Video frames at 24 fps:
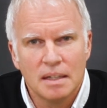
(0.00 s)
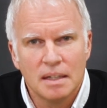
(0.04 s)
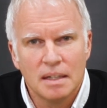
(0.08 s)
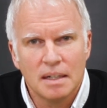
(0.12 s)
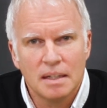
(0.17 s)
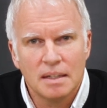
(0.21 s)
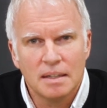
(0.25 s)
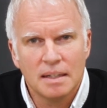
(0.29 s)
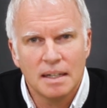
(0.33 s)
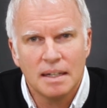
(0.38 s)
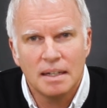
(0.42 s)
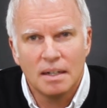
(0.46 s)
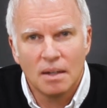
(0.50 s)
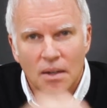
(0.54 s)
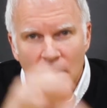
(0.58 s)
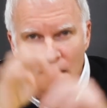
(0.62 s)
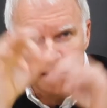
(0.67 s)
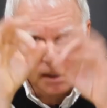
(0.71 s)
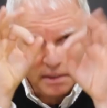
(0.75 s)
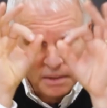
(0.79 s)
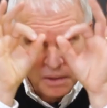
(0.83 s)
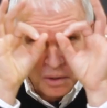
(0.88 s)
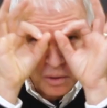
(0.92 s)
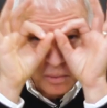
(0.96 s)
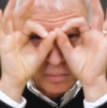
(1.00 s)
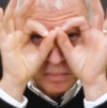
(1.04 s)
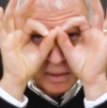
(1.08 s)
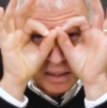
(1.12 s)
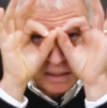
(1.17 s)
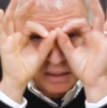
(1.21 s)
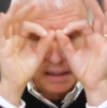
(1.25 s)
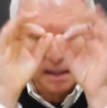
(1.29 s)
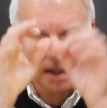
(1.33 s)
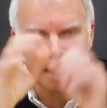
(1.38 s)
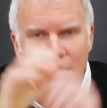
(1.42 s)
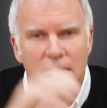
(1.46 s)
And then on go my
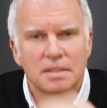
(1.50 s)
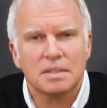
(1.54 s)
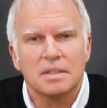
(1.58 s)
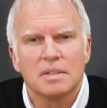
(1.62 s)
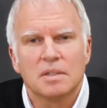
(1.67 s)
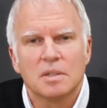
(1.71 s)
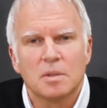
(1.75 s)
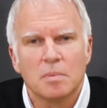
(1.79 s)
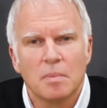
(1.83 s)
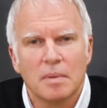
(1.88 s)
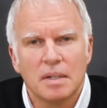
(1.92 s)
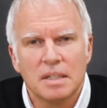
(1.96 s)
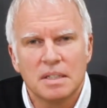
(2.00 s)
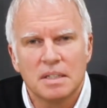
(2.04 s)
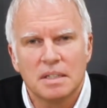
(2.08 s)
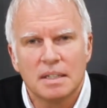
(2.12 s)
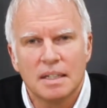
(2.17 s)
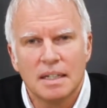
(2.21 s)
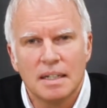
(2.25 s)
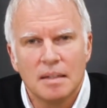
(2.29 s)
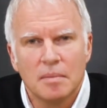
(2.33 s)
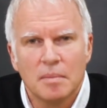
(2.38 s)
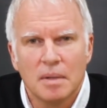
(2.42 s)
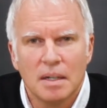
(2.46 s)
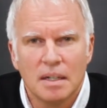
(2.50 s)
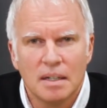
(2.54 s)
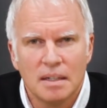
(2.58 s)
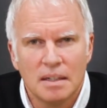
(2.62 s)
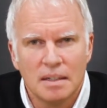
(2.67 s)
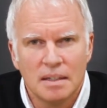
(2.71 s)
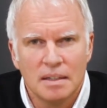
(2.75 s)
glasses, my schema.